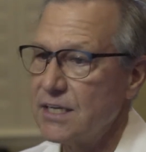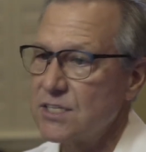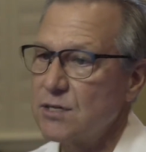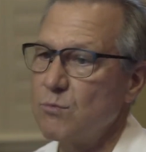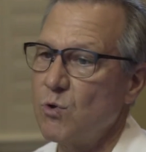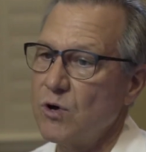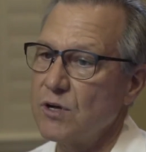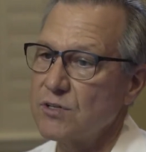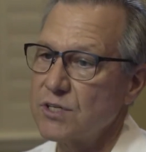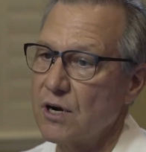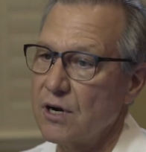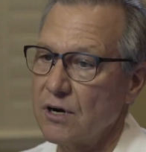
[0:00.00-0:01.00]
Some
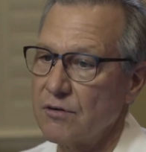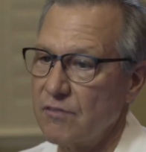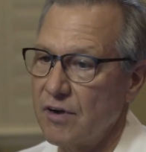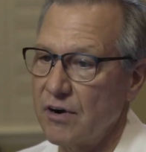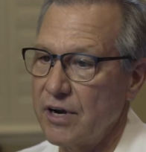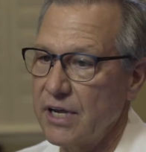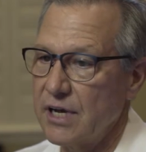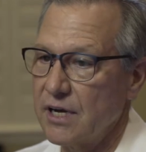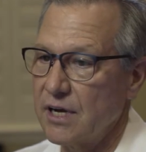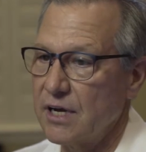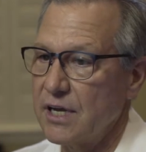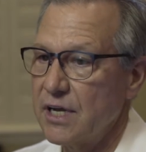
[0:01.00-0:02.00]
oils are very
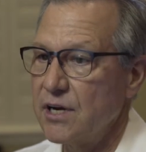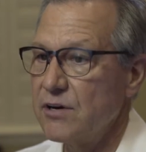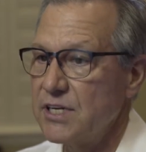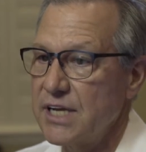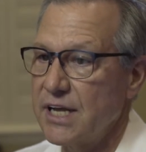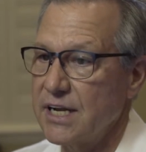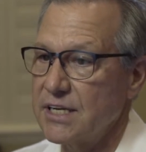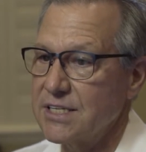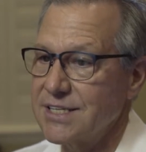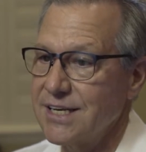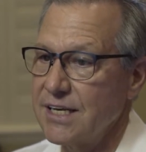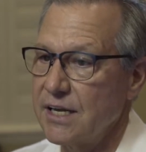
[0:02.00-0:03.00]
irritating to
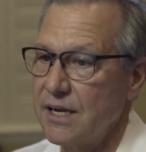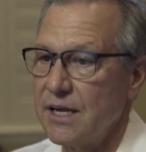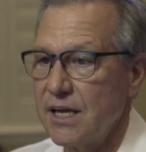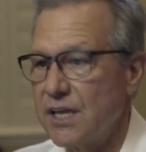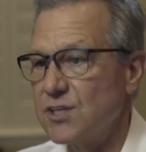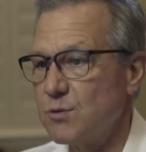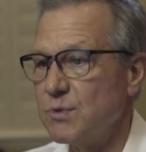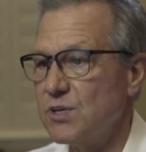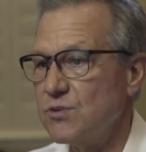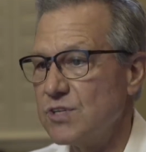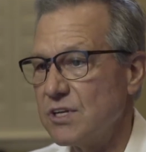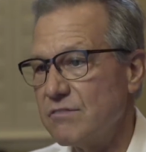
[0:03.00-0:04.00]
skin and should be
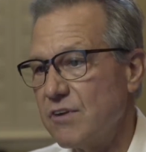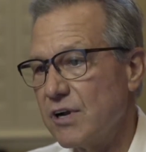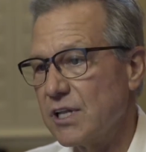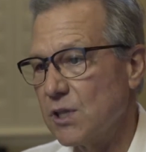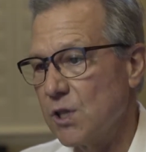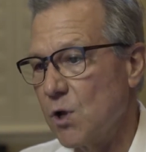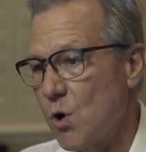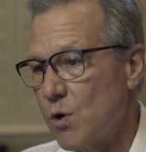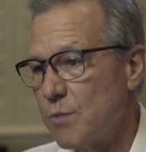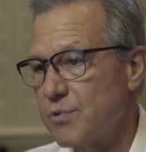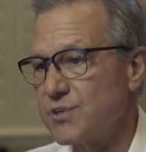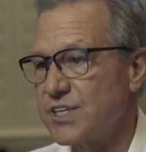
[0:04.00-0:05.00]
used in a very
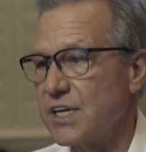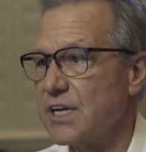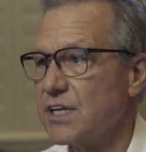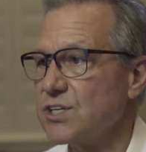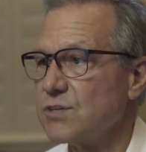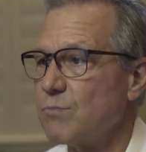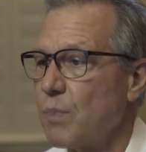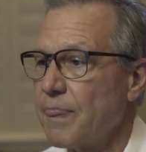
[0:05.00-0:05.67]
lower percentage.